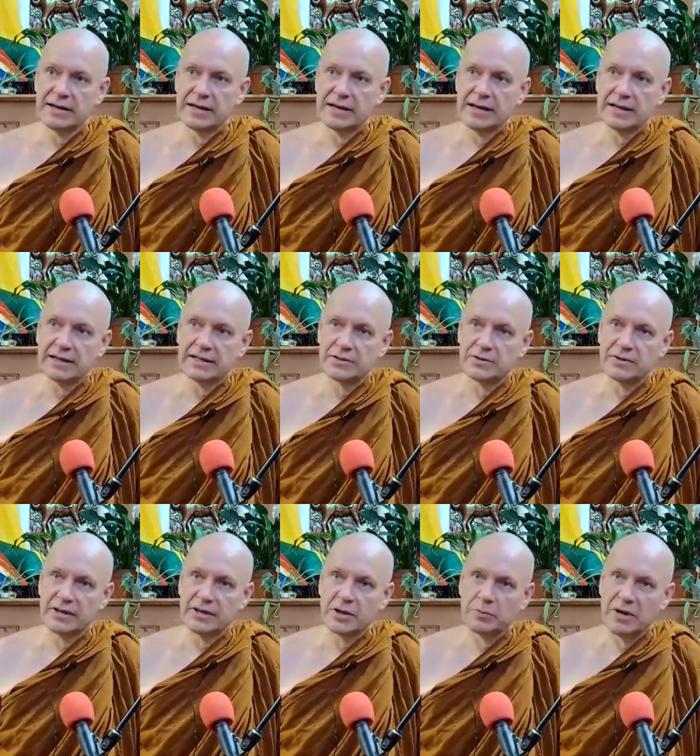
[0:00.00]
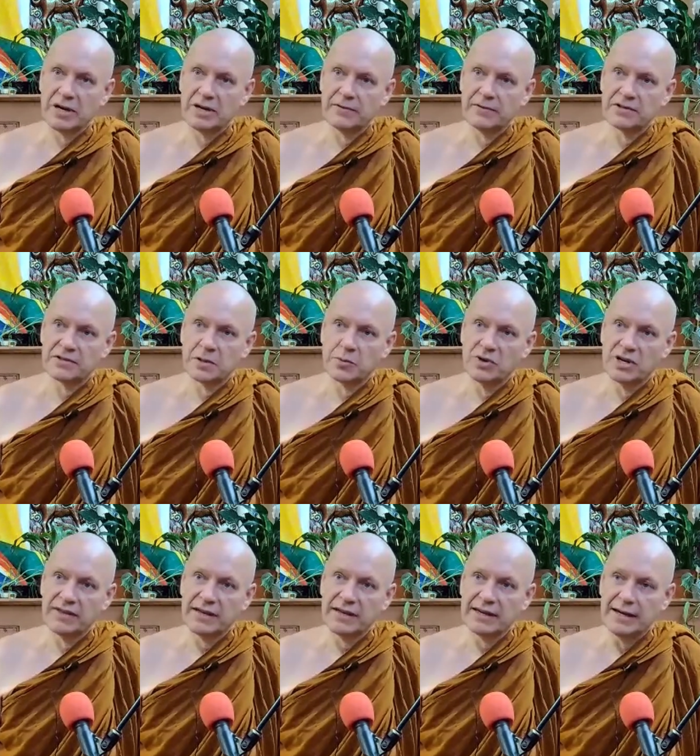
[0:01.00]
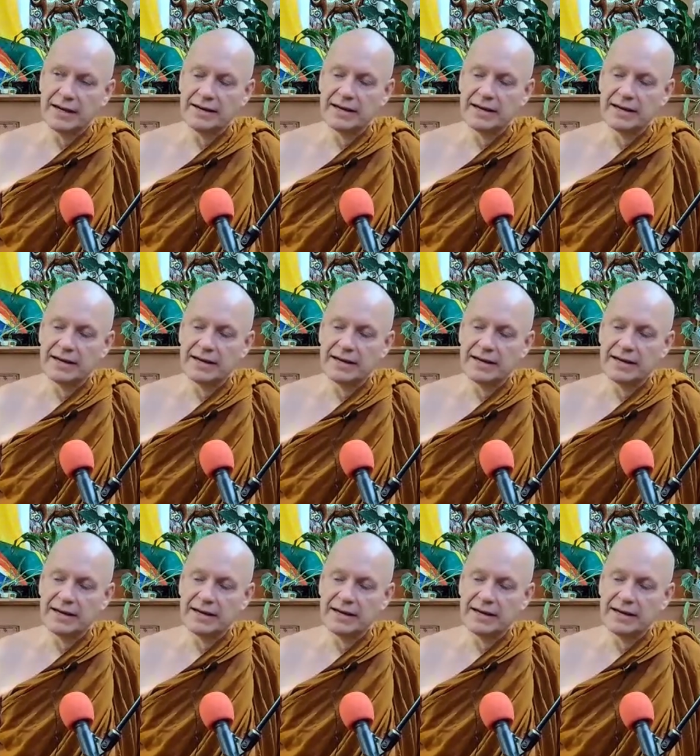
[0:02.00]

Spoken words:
Yeah, the sutta on mindfulness of breathing.